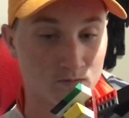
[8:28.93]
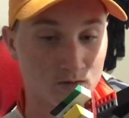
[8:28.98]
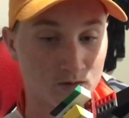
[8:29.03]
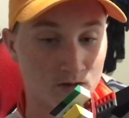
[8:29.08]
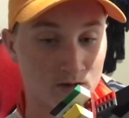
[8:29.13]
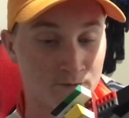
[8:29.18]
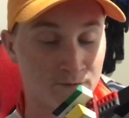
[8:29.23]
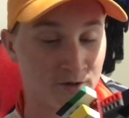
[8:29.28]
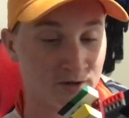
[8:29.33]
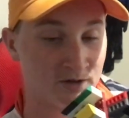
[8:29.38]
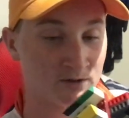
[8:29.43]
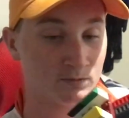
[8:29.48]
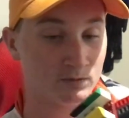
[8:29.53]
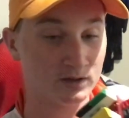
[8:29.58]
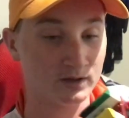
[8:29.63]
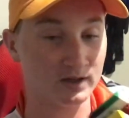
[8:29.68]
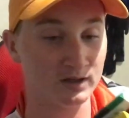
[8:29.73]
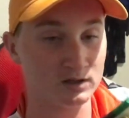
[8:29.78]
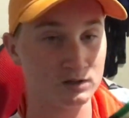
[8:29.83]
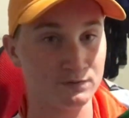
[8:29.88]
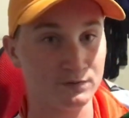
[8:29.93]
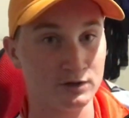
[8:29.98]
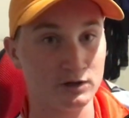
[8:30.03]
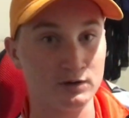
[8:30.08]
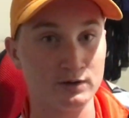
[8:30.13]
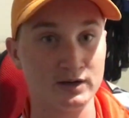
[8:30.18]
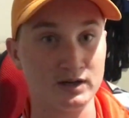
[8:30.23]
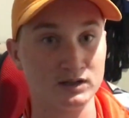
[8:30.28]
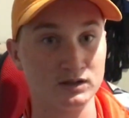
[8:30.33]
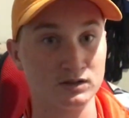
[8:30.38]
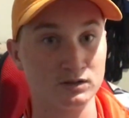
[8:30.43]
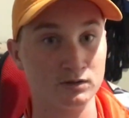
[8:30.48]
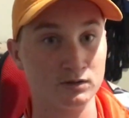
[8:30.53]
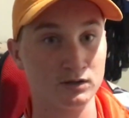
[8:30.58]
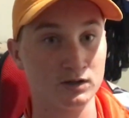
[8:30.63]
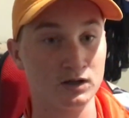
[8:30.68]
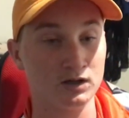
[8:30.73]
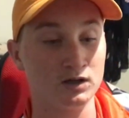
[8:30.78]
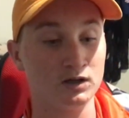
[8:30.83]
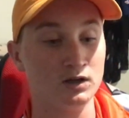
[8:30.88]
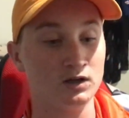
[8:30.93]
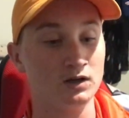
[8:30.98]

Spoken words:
if I didn't want to get this video out sooner,